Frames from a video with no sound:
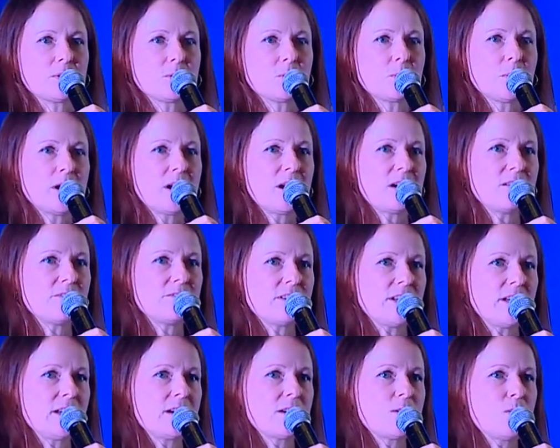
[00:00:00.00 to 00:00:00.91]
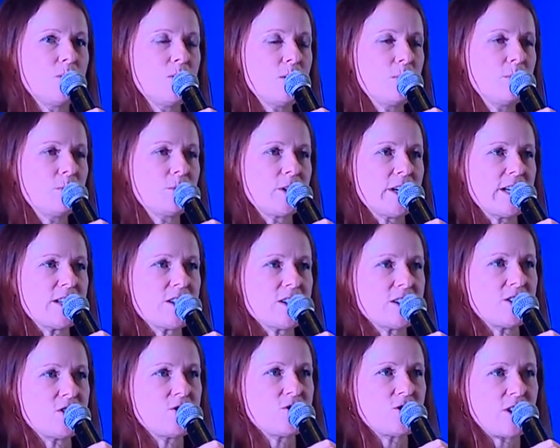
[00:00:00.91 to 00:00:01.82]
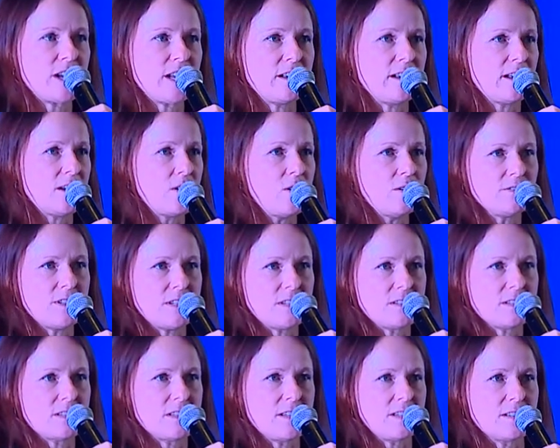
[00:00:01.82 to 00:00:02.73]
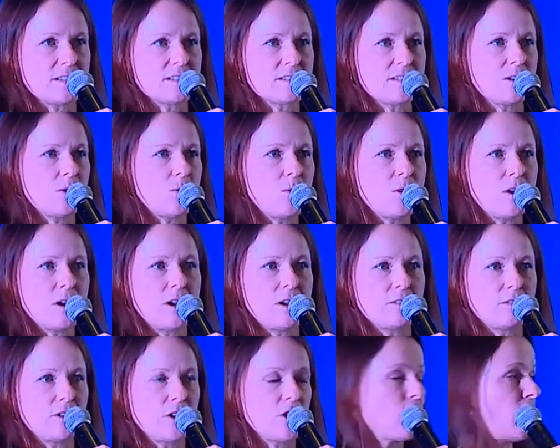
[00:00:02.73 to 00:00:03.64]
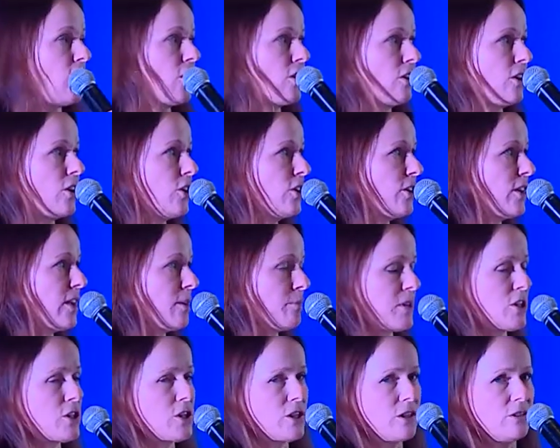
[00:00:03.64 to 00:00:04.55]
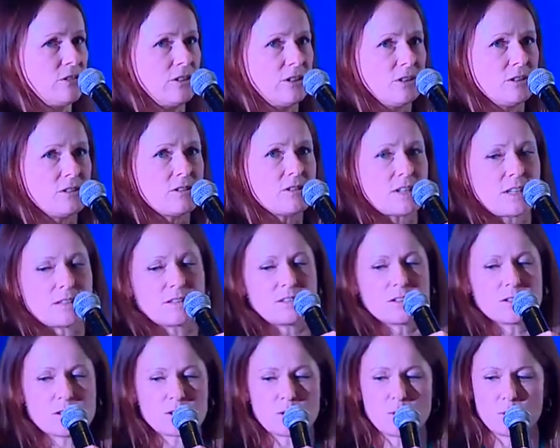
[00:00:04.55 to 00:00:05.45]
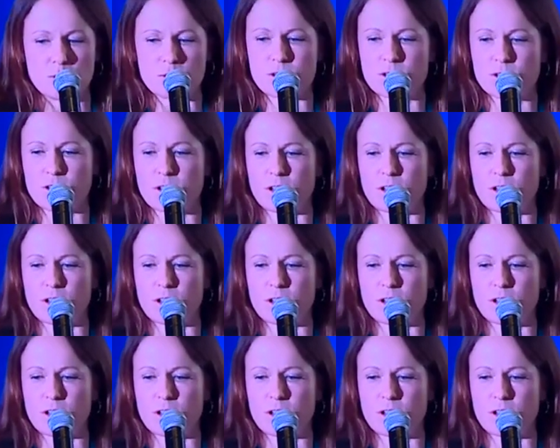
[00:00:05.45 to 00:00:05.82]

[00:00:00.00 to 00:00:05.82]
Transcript: We have incorporated training of these skills in all of our learning materials at the schools.